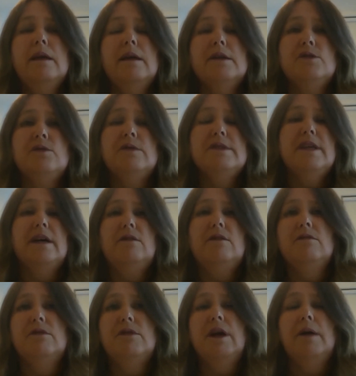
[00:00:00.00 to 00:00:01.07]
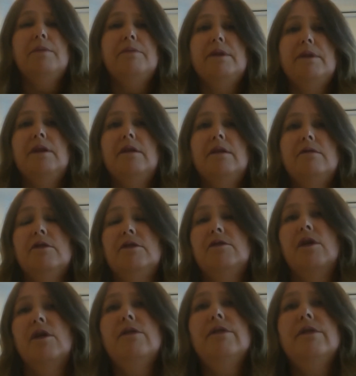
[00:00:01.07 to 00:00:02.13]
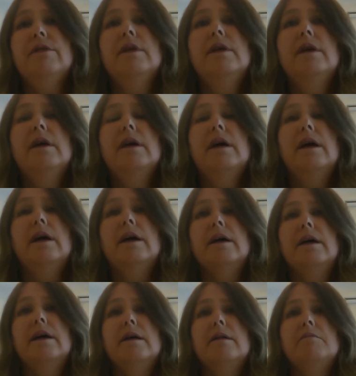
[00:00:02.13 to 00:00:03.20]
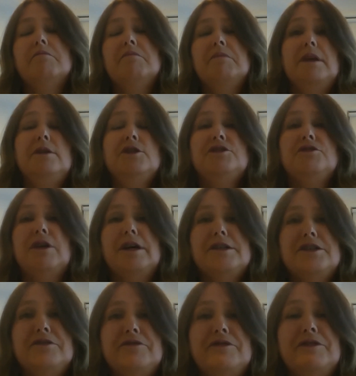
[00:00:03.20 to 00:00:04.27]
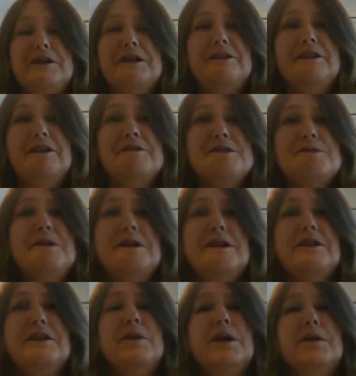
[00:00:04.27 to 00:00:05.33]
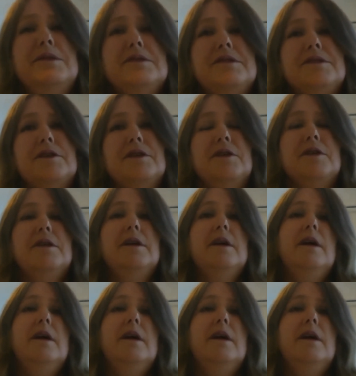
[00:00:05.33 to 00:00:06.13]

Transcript: It's always had good good growth. The interest rates are pretty low as well at the moment. So